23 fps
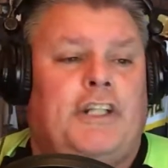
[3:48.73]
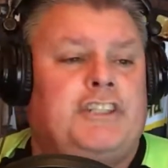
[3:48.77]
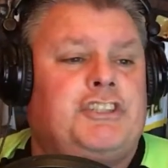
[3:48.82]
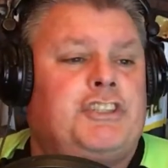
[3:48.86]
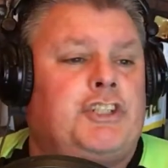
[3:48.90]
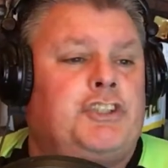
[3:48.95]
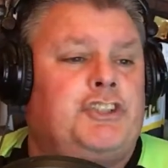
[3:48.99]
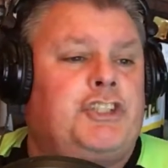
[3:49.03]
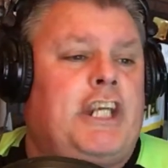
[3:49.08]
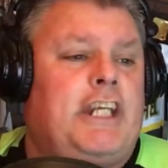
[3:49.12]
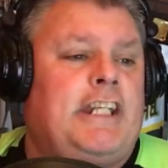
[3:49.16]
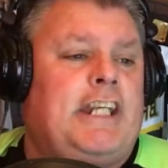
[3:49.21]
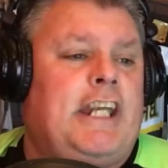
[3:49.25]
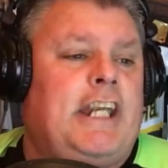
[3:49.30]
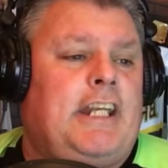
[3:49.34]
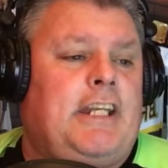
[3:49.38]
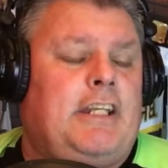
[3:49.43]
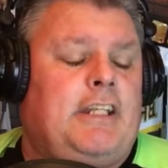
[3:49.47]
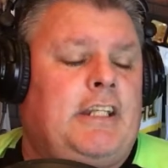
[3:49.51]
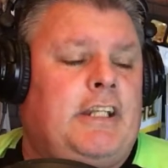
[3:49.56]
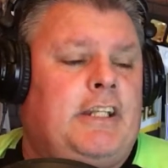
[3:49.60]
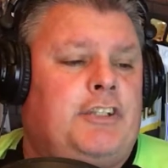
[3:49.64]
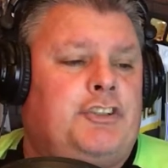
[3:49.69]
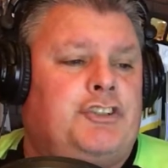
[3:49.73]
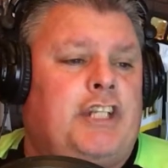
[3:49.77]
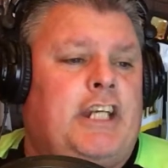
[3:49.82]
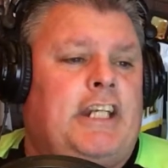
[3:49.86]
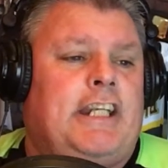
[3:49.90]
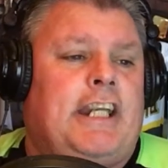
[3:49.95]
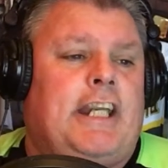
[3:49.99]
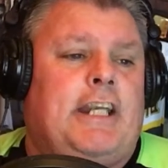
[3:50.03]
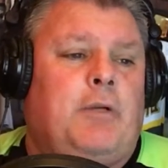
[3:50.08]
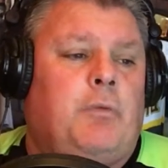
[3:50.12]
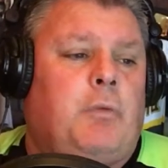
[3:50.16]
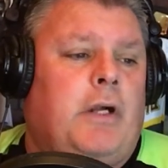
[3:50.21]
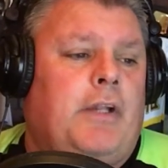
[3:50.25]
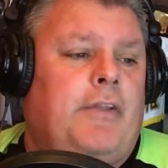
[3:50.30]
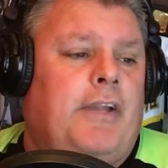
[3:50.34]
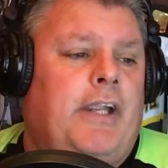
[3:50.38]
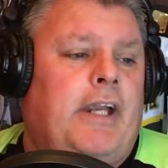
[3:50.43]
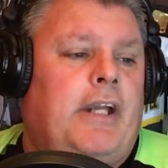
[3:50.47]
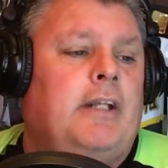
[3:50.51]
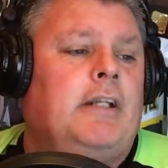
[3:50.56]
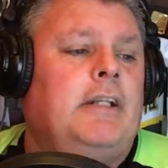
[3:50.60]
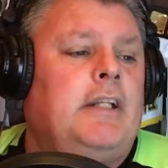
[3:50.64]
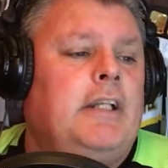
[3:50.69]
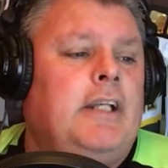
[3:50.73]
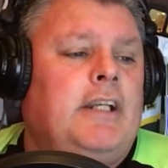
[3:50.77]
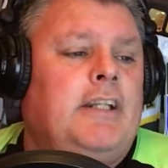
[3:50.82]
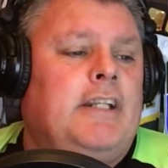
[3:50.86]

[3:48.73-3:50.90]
That's the Jay Getty one there.